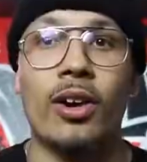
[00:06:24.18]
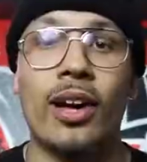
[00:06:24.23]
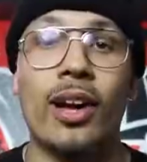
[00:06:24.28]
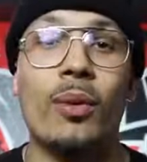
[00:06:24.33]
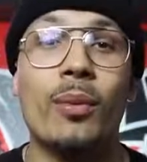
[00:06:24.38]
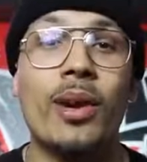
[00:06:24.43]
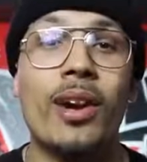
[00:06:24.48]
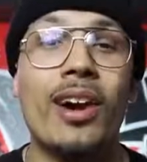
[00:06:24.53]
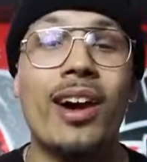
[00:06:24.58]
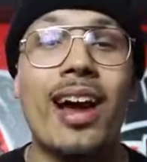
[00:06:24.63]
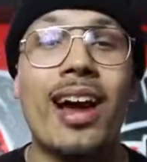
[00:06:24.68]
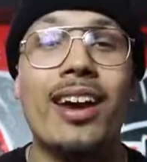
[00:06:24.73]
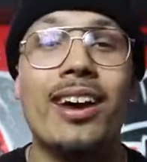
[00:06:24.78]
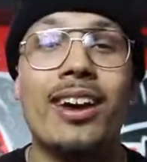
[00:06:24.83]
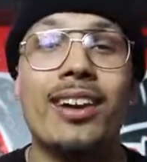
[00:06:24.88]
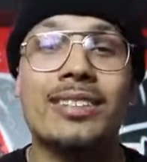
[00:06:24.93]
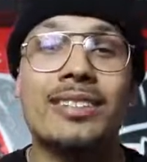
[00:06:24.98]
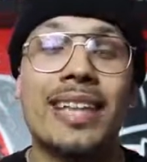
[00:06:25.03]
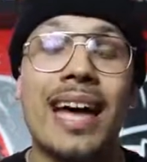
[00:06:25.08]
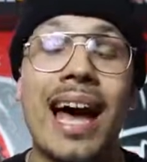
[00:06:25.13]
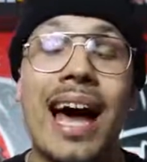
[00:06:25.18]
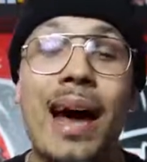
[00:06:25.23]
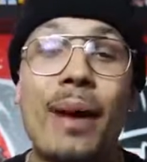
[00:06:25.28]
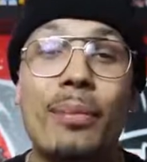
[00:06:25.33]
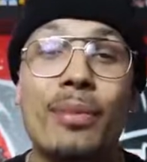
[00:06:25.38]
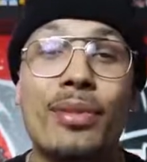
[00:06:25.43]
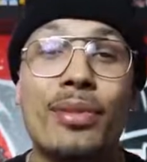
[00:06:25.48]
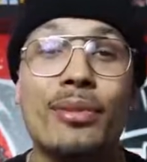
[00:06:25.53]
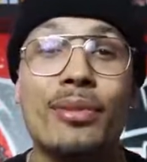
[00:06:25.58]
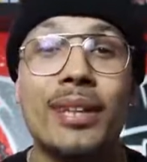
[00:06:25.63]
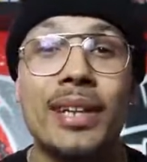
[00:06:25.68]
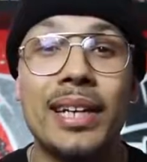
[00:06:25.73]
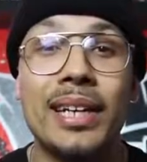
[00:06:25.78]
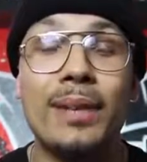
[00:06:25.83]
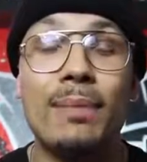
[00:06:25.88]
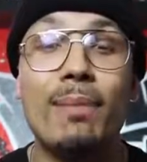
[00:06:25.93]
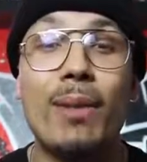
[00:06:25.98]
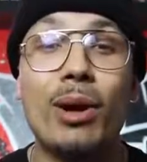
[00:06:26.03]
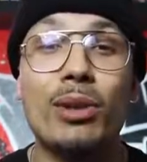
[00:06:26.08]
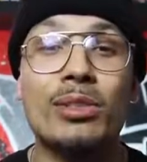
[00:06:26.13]
Okay, we are at our top
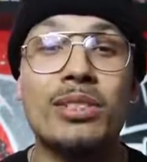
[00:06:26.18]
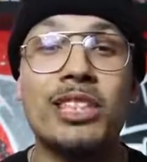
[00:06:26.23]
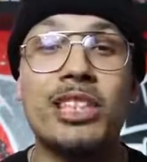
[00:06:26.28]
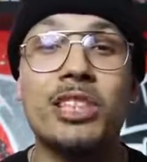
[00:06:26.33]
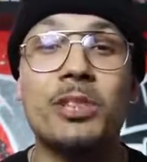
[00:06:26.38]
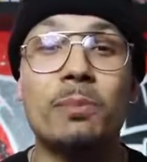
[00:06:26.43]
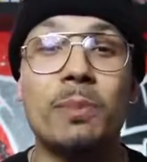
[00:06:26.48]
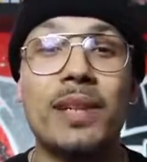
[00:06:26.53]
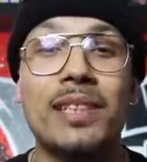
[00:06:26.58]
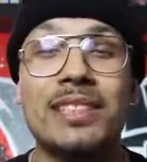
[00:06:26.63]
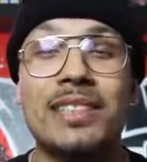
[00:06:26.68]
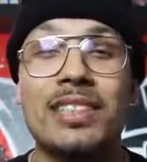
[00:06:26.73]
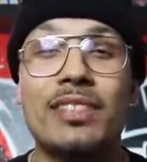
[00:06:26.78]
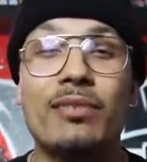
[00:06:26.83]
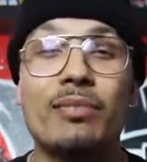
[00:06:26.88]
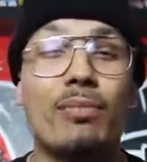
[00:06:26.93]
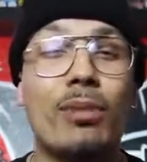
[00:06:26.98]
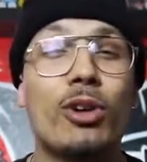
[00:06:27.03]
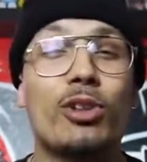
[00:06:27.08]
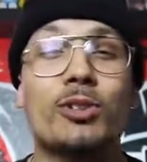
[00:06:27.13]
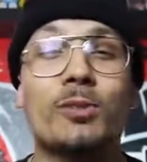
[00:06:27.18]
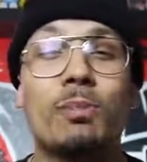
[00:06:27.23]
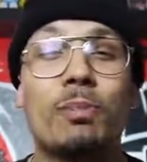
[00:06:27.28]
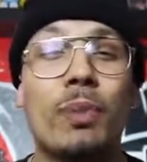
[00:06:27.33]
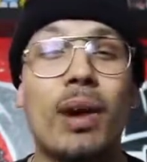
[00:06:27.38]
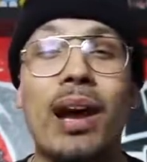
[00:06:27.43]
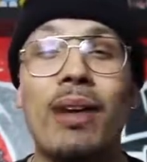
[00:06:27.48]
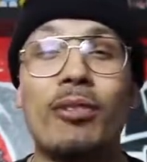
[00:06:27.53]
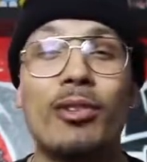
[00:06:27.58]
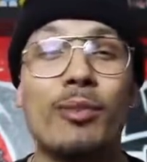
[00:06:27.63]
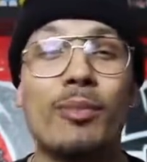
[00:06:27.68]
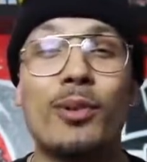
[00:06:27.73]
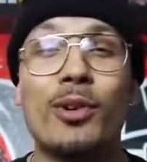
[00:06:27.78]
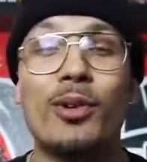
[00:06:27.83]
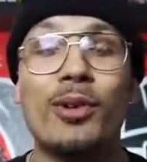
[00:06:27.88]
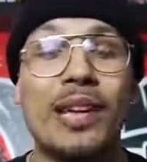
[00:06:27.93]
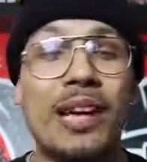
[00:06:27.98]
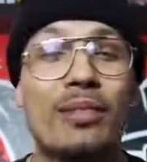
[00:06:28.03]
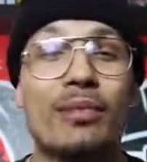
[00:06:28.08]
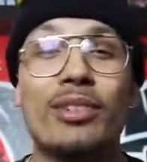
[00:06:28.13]
three most expensive, most
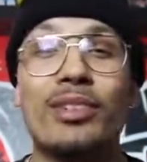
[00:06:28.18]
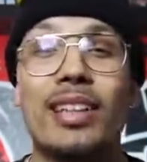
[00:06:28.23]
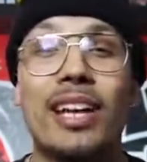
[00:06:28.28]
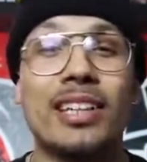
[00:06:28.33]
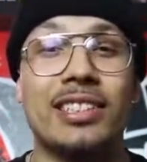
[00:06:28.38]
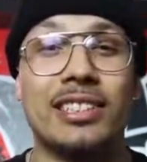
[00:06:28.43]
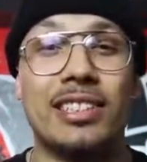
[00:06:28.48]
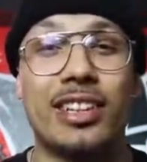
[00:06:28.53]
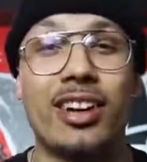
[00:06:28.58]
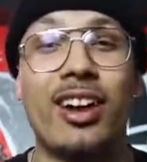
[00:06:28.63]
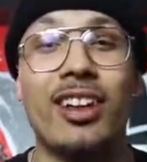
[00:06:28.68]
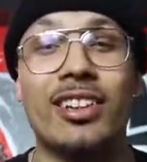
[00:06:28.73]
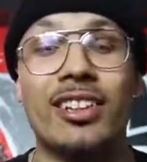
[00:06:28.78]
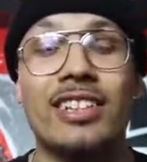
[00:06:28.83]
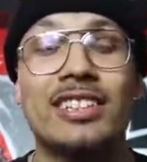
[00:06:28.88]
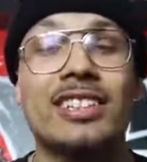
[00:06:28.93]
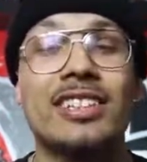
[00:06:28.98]
profitable, whatever you like to call it,